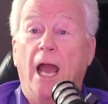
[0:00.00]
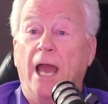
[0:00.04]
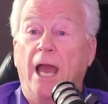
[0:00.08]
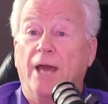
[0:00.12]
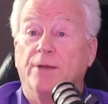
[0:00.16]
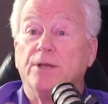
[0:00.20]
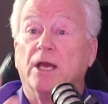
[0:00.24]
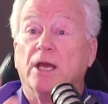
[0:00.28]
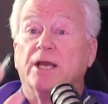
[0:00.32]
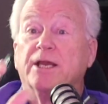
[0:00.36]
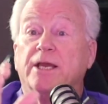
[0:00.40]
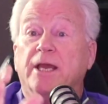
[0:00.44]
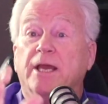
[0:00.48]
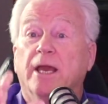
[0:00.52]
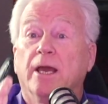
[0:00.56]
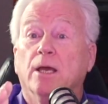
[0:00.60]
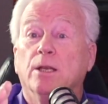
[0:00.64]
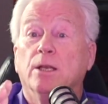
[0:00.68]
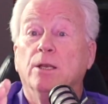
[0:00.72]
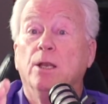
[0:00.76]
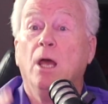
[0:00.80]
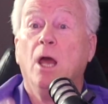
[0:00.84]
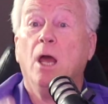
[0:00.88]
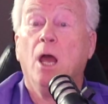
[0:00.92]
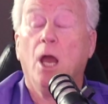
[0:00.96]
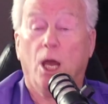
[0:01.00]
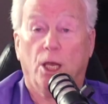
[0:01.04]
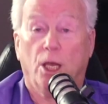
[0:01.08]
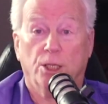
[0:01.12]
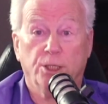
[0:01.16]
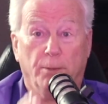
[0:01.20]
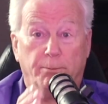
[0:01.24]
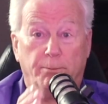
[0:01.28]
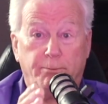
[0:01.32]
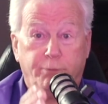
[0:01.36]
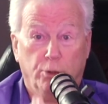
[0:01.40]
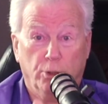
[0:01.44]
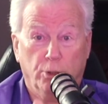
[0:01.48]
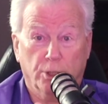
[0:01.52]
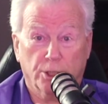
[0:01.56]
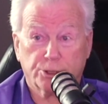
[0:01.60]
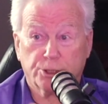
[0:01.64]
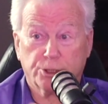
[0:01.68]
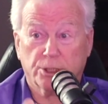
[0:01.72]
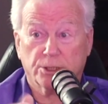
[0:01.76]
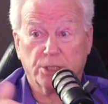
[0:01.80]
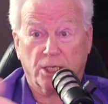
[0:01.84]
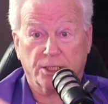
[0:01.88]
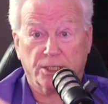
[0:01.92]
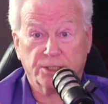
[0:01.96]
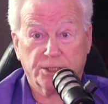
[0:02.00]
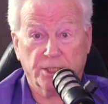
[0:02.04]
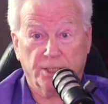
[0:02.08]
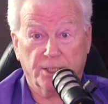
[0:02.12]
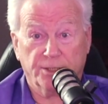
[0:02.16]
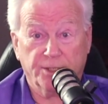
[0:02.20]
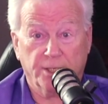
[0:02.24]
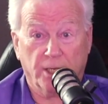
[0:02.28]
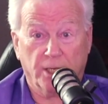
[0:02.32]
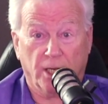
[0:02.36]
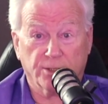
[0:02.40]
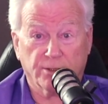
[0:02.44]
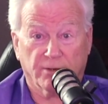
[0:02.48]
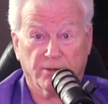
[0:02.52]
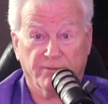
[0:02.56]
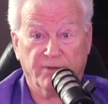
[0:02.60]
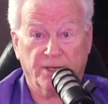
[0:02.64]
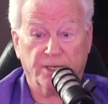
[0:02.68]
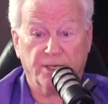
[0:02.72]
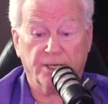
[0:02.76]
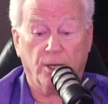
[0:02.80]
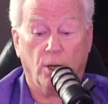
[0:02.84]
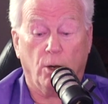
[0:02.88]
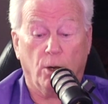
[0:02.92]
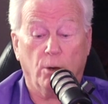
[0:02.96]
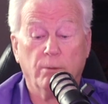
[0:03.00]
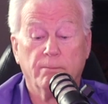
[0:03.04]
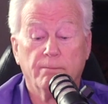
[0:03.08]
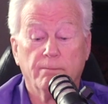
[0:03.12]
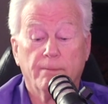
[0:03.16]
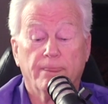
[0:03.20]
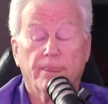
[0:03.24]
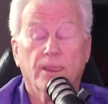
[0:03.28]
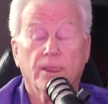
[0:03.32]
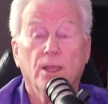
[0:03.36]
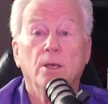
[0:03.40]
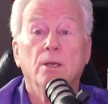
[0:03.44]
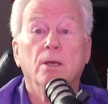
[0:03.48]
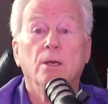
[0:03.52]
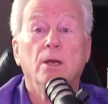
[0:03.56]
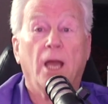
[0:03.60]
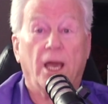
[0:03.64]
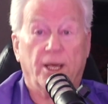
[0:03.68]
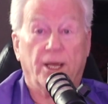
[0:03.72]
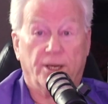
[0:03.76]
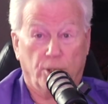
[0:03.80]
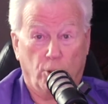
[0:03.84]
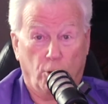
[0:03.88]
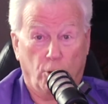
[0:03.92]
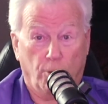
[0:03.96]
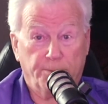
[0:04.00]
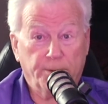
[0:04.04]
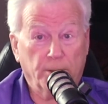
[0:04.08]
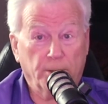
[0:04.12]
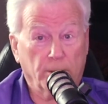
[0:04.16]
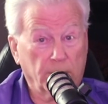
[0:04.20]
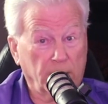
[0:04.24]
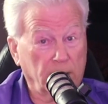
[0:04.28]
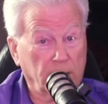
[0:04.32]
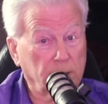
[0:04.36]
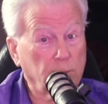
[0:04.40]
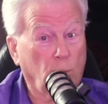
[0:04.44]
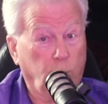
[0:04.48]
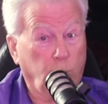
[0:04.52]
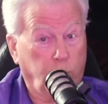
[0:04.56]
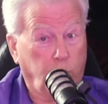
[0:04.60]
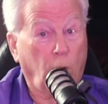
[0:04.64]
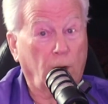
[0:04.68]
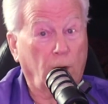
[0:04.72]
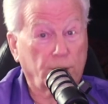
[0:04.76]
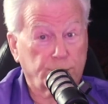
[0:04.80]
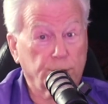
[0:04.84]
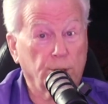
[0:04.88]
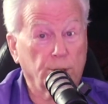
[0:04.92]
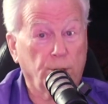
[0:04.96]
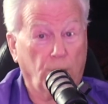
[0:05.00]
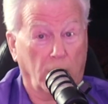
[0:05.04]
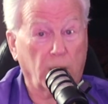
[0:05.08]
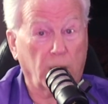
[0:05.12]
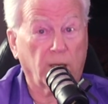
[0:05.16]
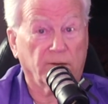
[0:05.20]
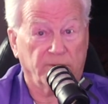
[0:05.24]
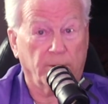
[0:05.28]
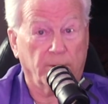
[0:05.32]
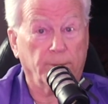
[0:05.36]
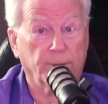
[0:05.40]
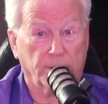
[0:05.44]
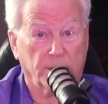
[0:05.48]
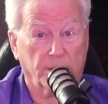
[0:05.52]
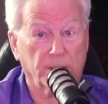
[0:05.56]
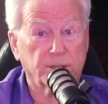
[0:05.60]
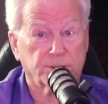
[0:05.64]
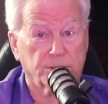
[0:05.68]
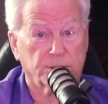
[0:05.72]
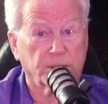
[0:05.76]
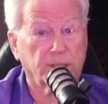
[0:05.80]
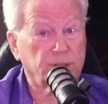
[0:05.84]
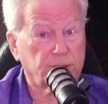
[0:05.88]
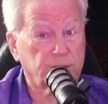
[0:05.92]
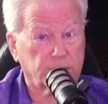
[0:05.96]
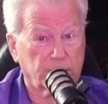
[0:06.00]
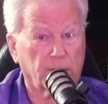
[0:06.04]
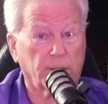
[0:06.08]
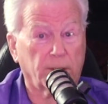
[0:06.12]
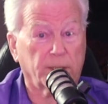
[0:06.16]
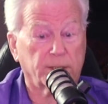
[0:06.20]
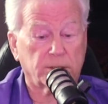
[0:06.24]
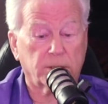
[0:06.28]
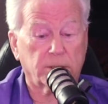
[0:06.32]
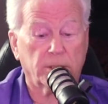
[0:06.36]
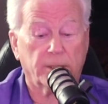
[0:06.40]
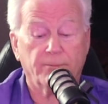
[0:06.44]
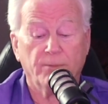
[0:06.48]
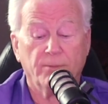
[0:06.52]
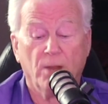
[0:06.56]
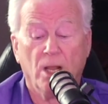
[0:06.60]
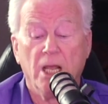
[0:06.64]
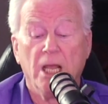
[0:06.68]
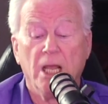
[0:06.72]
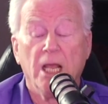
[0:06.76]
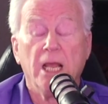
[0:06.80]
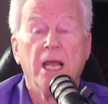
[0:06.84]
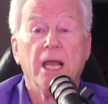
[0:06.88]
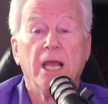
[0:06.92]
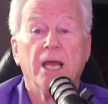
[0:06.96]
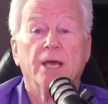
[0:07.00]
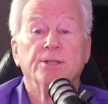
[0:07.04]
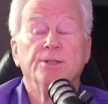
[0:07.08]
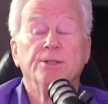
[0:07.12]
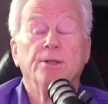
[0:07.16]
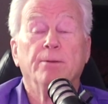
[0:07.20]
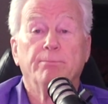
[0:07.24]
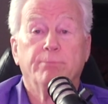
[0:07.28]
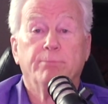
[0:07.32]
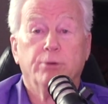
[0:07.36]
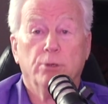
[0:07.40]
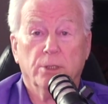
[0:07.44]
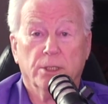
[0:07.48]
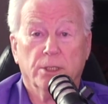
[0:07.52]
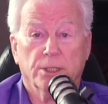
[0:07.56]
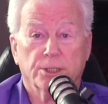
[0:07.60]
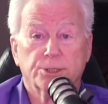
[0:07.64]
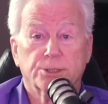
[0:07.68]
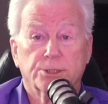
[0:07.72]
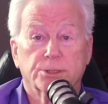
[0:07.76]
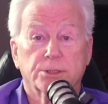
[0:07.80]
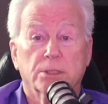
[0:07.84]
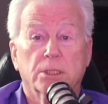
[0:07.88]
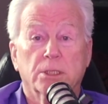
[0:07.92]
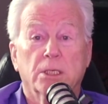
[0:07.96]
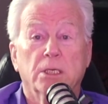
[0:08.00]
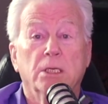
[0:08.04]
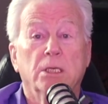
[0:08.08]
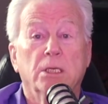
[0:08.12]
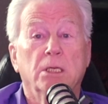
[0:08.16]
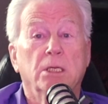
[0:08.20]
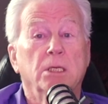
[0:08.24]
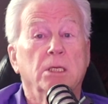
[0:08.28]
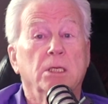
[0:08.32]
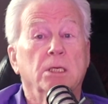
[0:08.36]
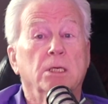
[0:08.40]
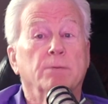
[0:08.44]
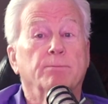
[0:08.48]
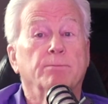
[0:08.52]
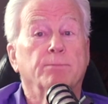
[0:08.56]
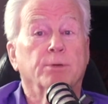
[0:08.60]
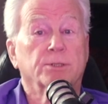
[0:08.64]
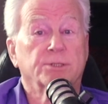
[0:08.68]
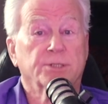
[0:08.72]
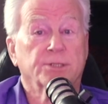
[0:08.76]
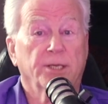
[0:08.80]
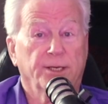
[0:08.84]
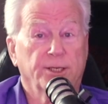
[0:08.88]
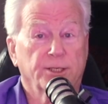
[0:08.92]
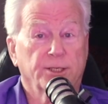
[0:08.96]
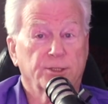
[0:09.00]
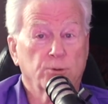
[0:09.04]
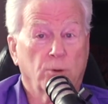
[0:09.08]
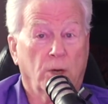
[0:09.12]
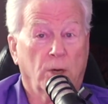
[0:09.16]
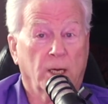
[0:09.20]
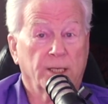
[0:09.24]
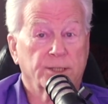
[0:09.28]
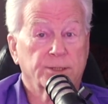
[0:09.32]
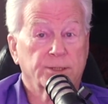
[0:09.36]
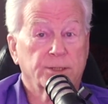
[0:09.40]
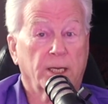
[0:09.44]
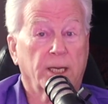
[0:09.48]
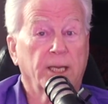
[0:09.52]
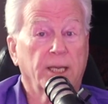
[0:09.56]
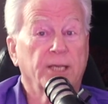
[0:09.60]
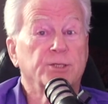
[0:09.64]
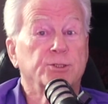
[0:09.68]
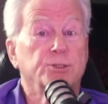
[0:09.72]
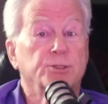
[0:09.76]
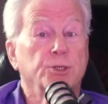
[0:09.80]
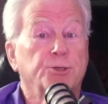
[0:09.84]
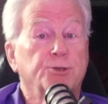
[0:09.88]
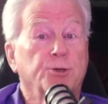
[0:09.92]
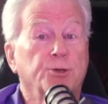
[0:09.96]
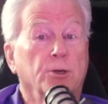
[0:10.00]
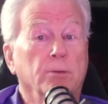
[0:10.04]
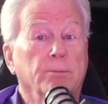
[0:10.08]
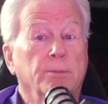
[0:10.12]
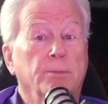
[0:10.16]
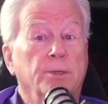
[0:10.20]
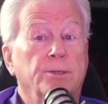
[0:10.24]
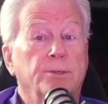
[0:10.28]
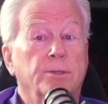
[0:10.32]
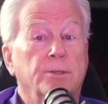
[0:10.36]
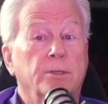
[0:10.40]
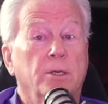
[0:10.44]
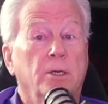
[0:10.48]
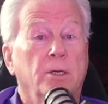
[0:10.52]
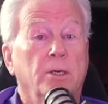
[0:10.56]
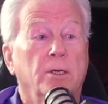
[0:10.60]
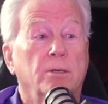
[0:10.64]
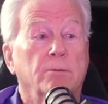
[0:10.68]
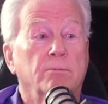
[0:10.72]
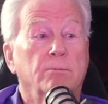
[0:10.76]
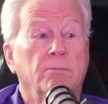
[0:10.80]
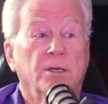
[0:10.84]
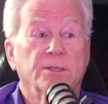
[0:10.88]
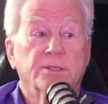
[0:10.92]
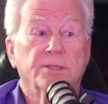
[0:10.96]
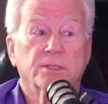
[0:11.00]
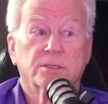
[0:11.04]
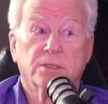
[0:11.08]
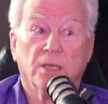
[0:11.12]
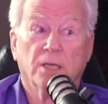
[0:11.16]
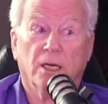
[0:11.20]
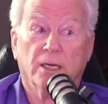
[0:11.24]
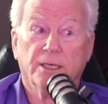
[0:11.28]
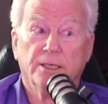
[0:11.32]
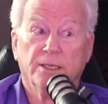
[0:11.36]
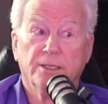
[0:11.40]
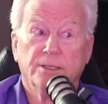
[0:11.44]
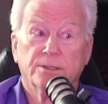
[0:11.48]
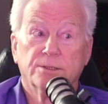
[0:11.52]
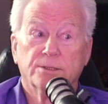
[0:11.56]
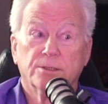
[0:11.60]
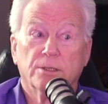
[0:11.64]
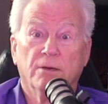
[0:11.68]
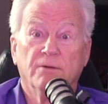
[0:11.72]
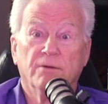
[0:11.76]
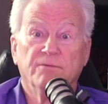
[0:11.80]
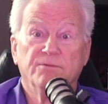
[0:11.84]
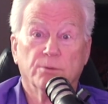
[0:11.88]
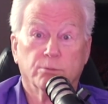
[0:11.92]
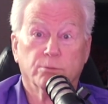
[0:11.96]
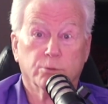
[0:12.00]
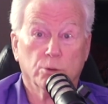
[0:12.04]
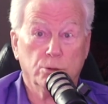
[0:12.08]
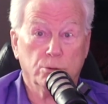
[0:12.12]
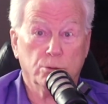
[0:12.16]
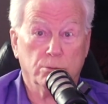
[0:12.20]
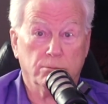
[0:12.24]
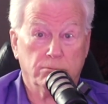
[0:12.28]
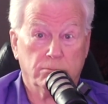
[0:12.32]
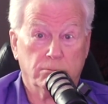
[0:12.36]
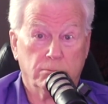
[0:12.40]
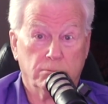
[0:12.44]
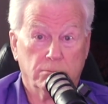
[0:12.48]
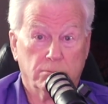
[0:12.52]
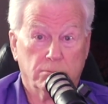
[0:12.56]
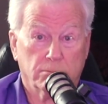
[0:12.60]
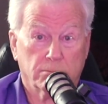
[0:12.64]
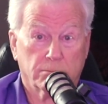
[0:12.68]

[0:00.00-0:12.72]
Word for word: And again, the push, as I said in the other video, and I hope you're watching all of them and listening seriously, the push, percentage-wise, is determined by the size of the room.